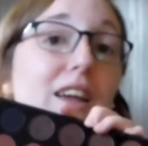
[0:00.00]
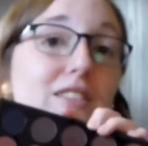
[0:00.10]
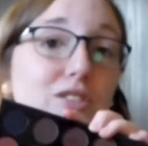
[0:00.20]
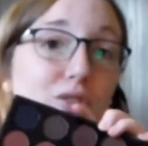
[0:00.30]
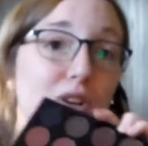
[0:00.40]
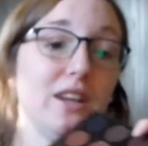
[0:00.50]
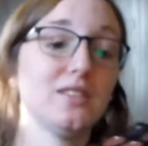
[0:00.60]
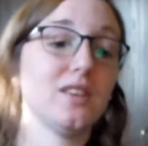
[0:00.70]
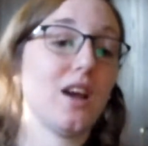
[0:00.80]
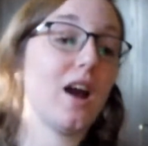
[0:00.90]
It's
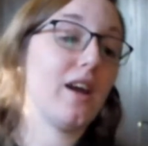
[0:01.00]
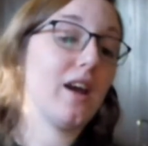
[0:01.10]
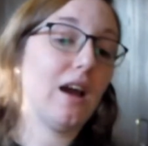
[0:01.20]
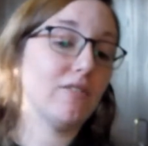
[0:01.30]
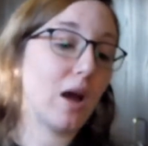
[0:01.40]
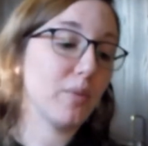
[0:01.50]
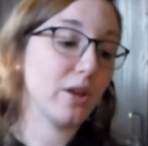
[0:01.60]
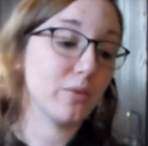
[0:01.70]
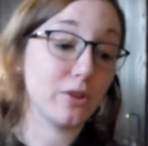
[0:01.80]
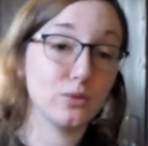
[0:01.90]
great. I have not
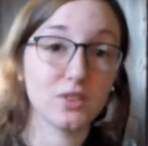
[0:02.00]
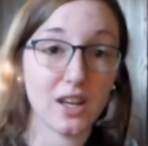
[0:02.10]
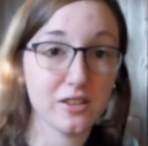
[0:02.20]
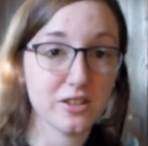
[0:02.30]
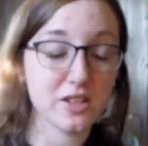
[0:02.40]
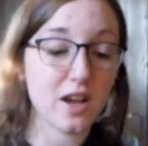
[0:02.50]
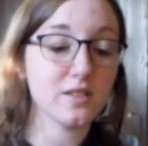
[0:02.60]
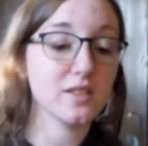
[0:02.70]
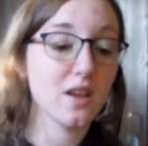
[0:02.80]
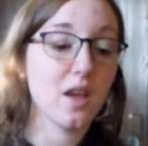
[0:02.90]
played with those colors
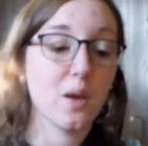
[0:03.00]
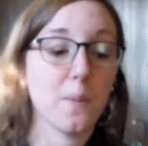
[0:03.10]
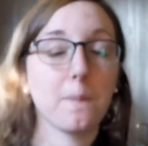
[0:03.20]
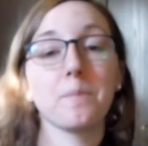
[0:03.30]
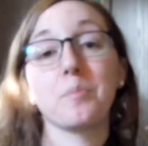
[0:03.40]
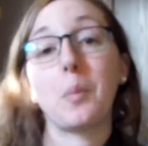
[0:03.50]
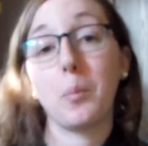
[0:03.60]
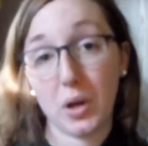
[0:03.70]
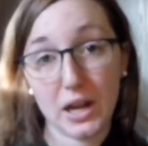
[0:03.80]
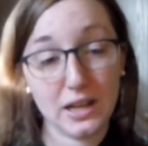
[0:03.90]
yet,
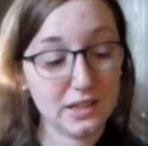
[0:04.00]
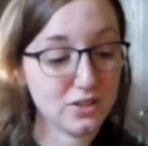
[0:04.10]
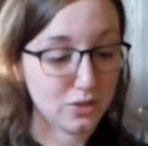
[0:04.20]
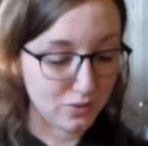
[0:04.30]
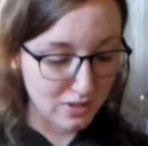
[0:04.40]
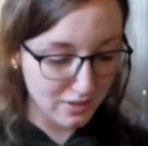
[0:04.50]
but I need to.